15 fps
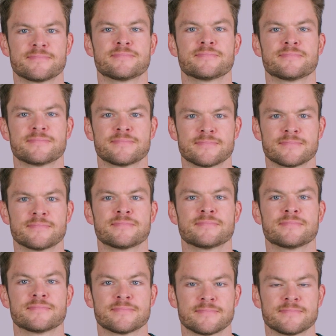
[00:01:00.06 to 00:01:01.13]

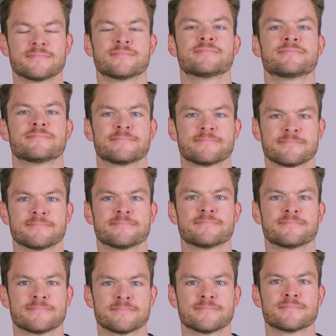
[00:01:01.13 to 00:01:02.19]

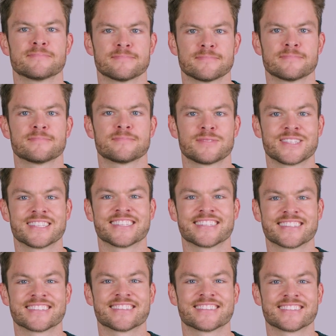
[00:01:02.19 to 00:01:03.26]

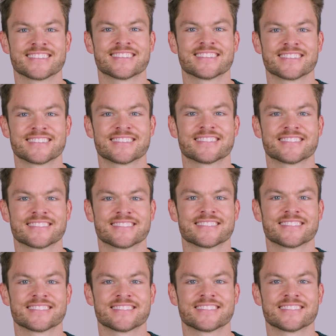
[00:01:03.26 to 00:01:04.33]

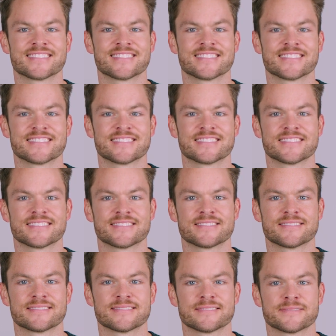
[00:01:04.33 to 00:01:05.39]

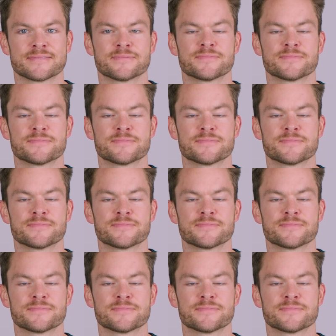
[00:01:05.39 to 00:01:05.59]
This person isn't speaking.